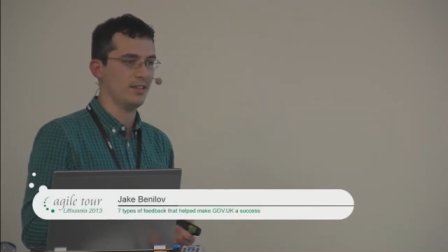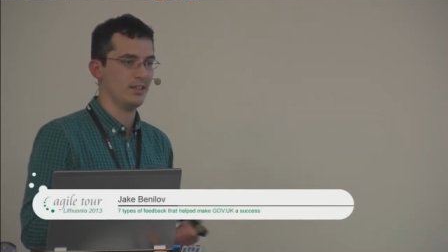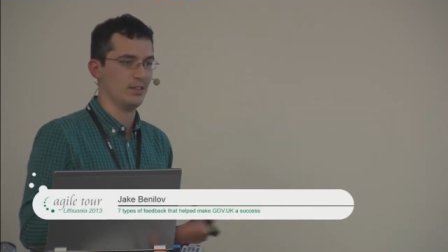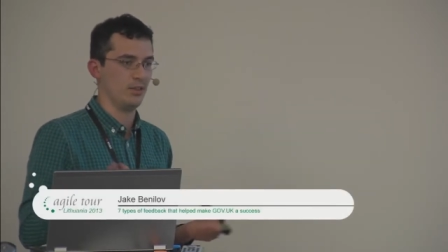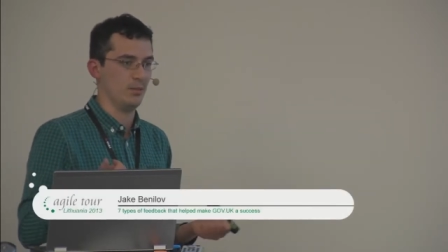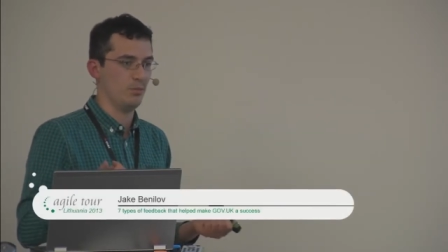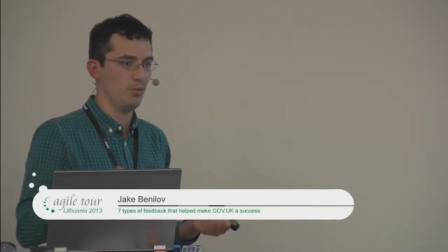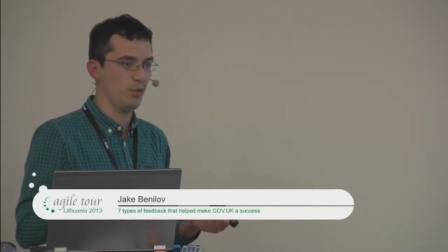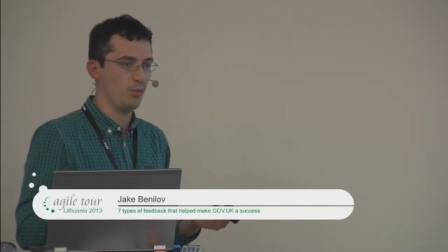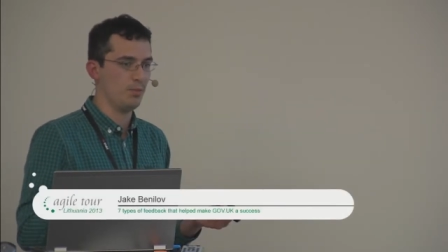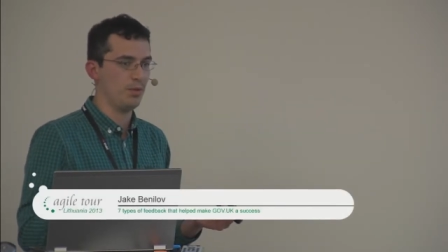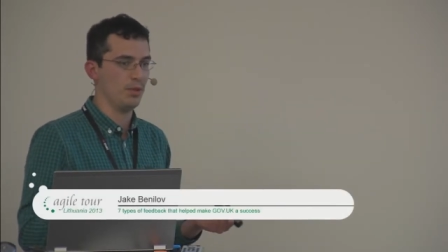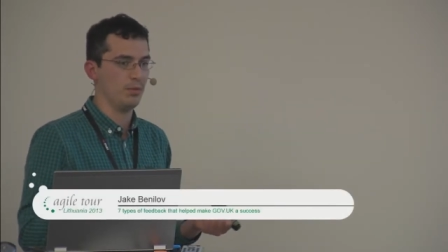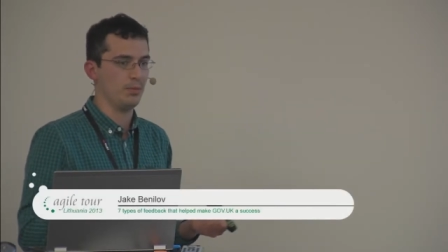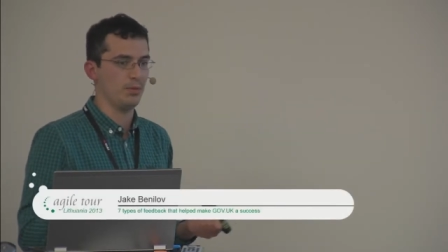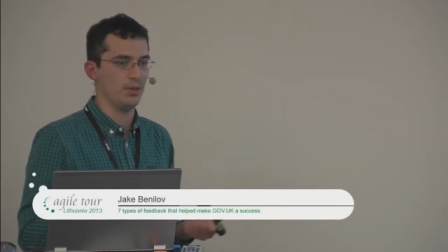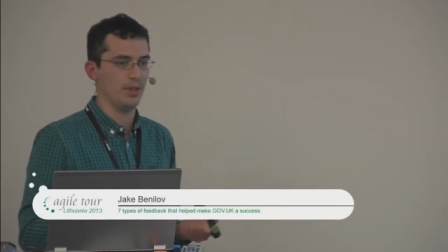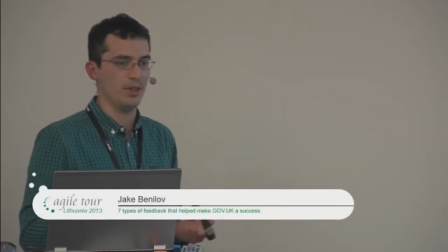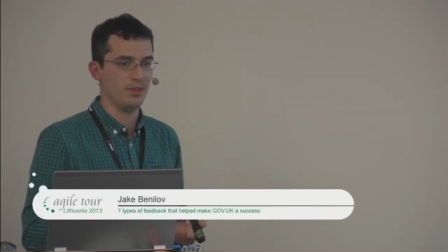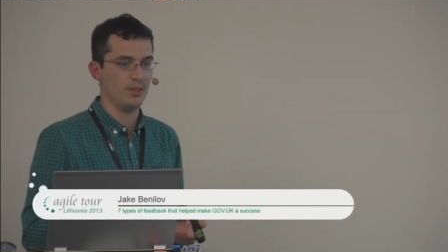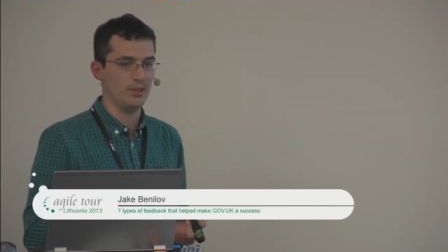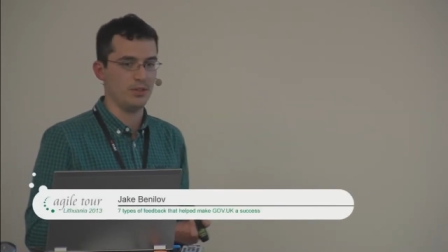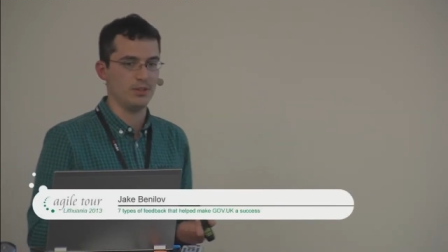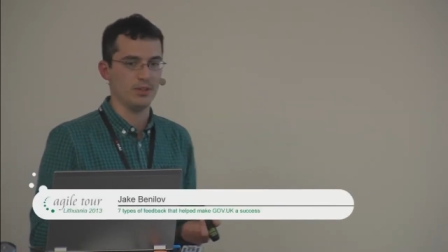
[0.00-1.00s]
So more people are
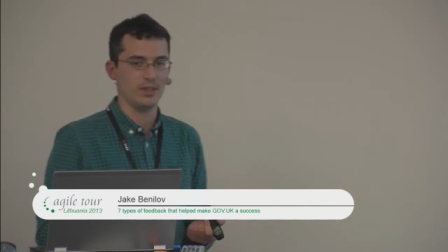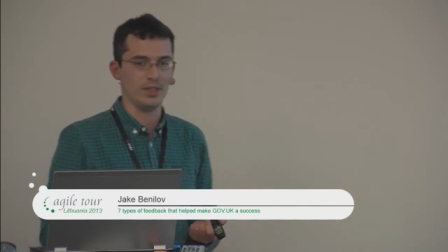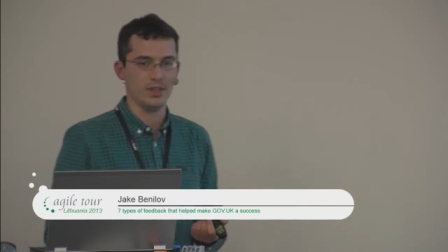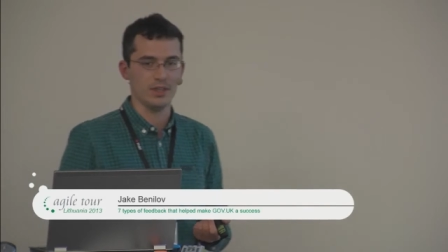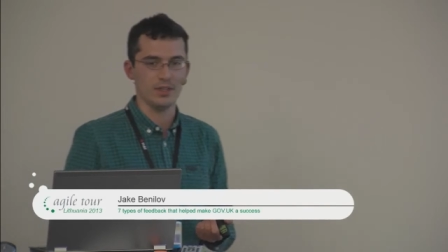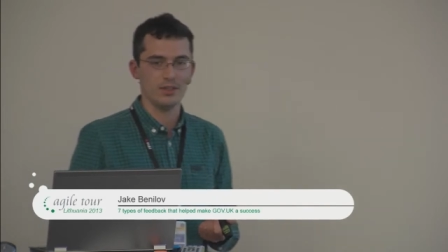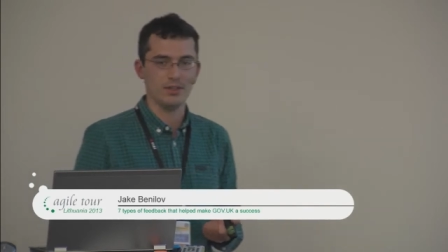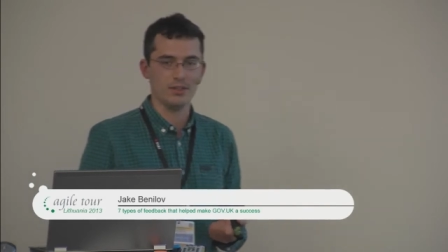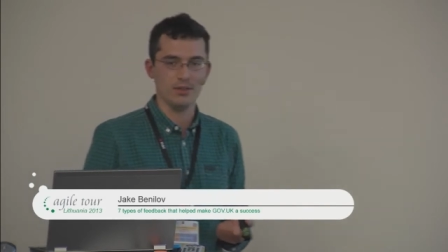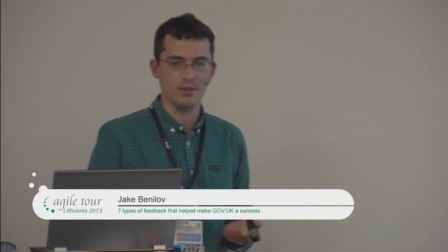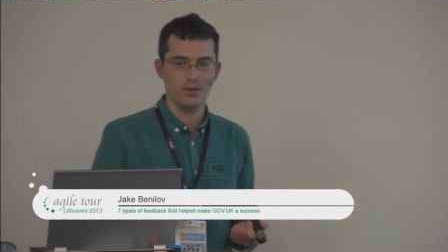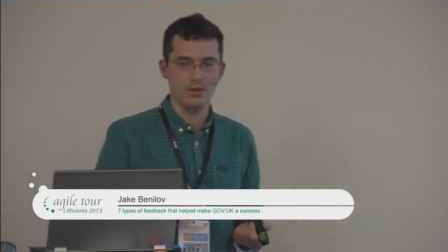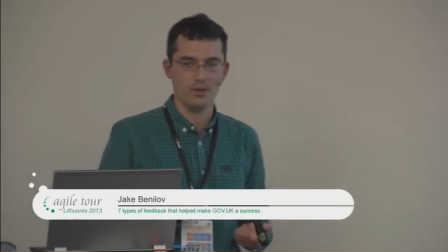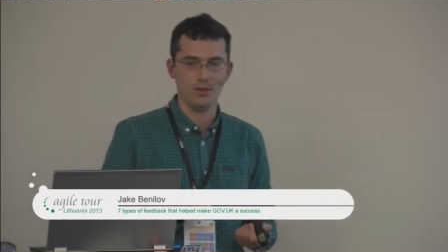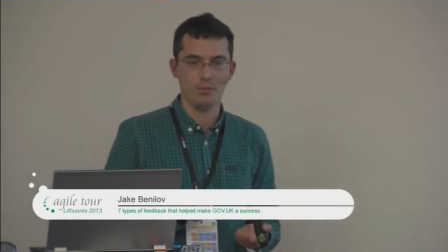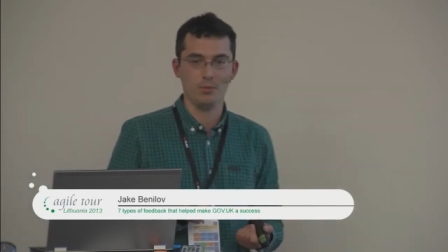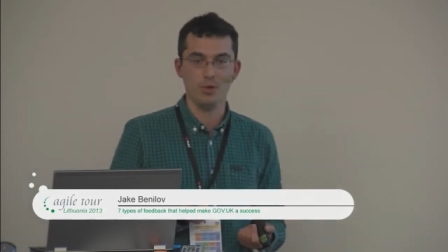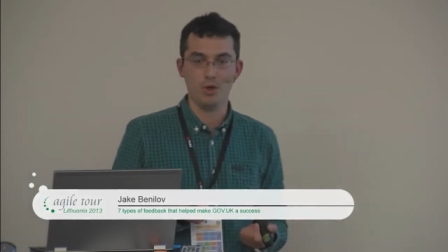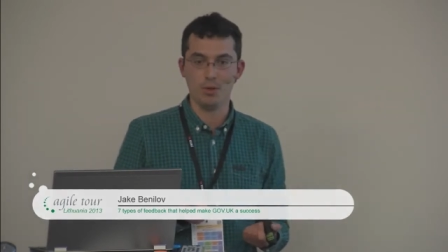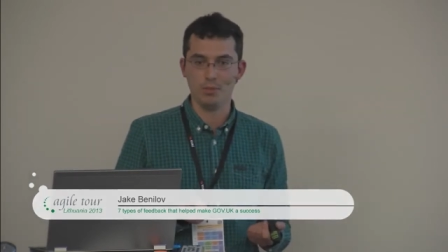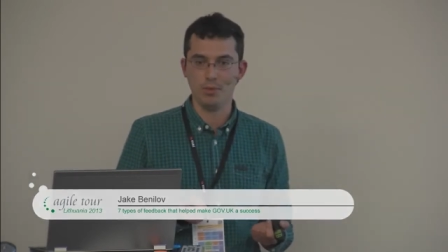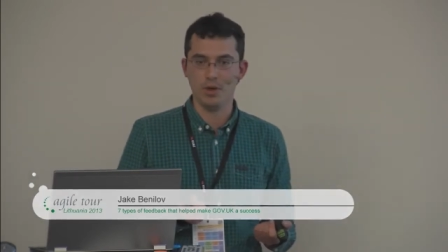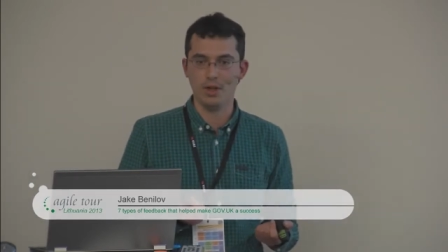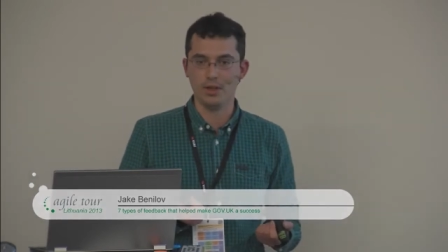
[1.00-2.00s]
using it on
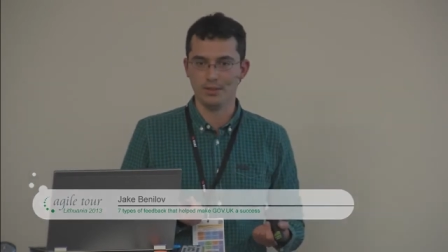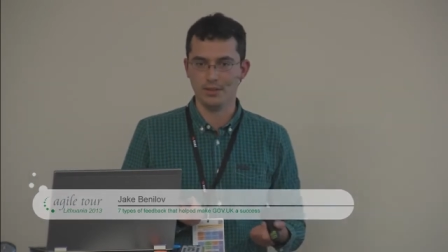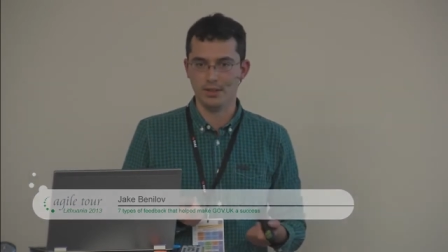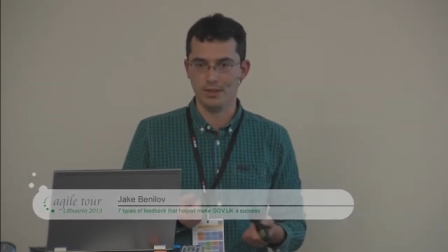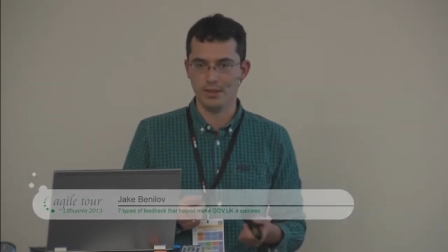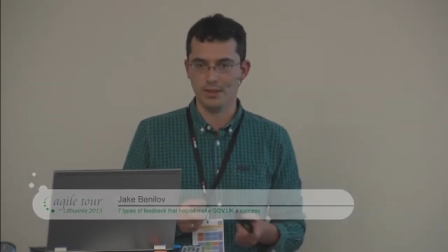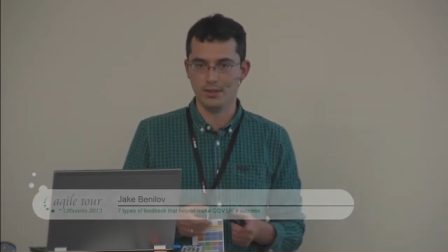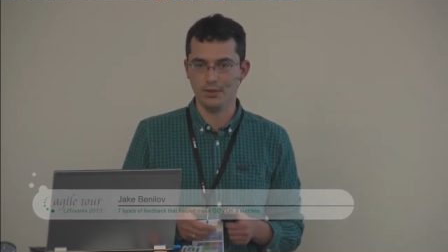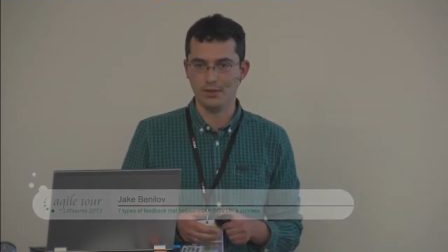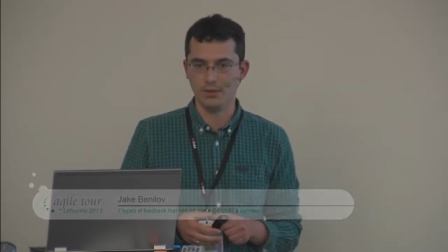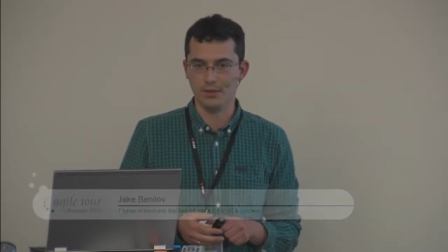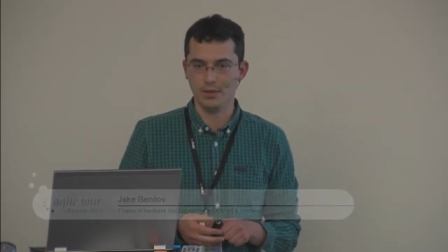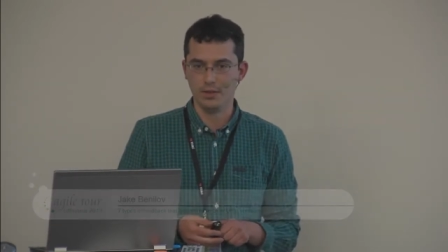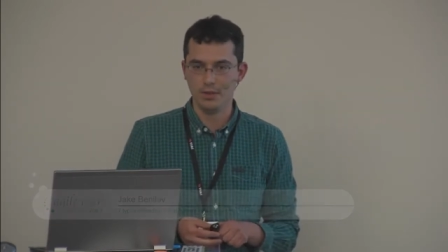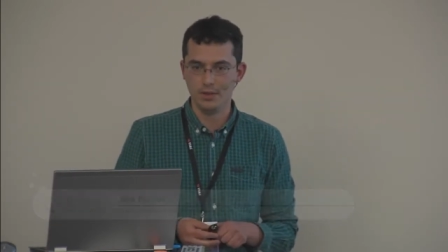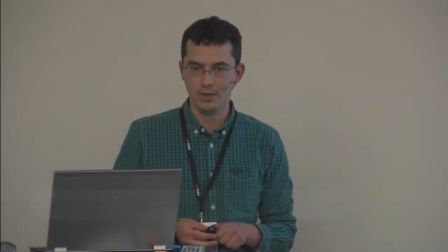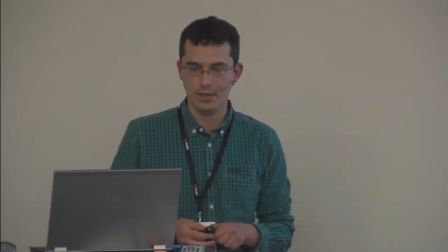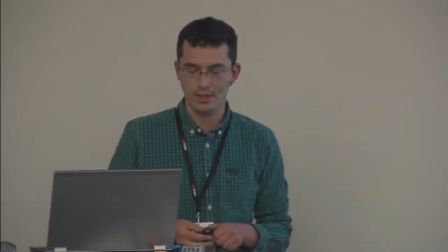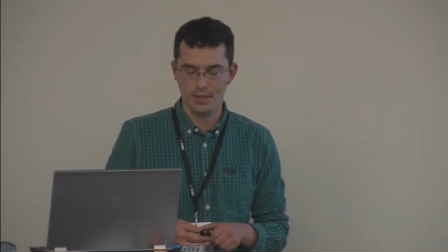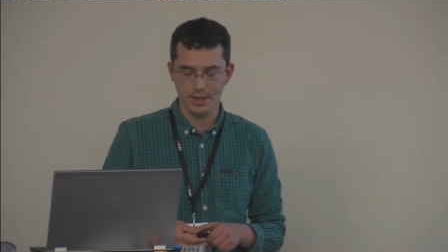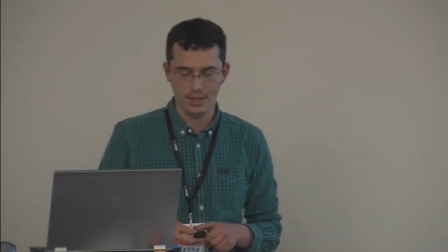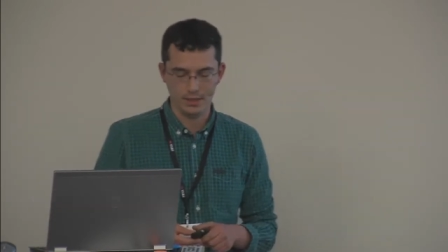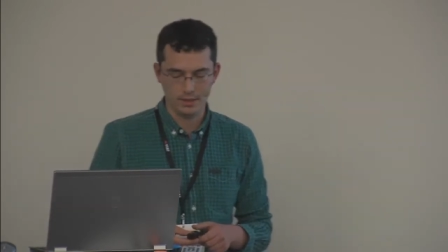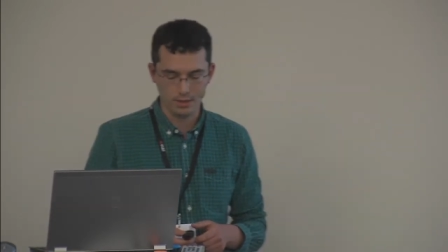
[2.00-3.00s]
mobiles than on
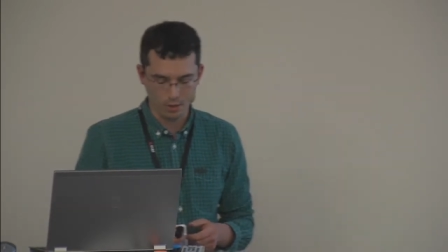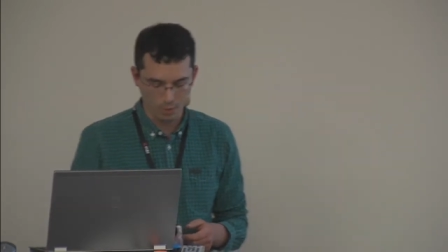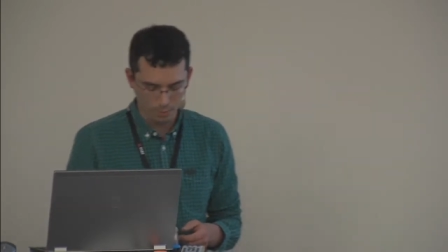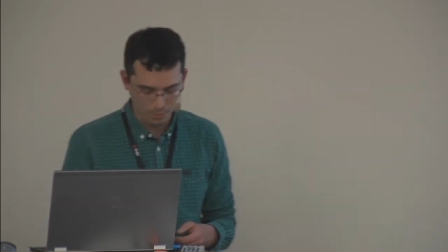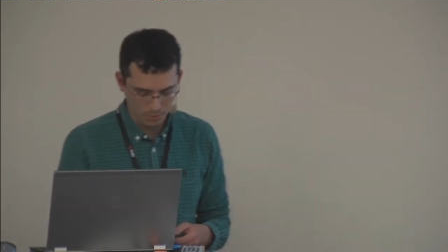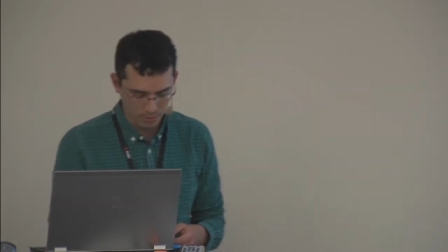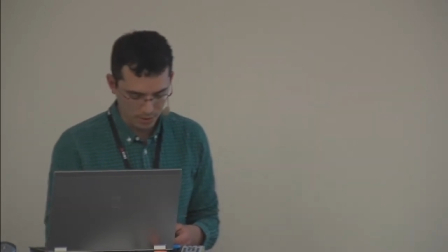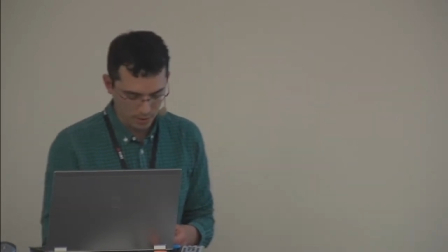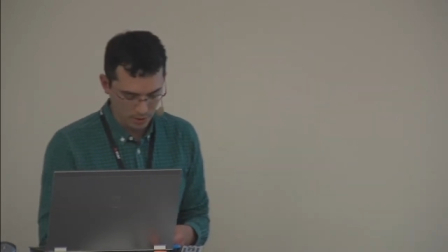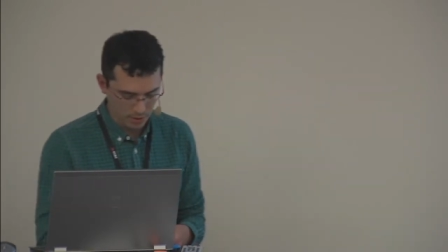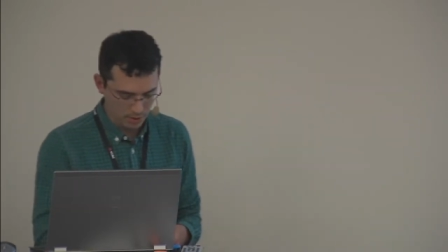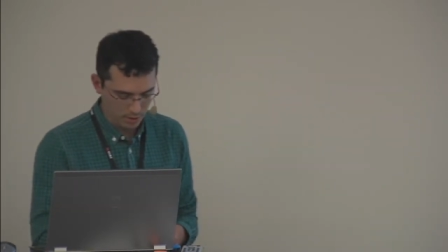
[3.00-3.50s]
desktops,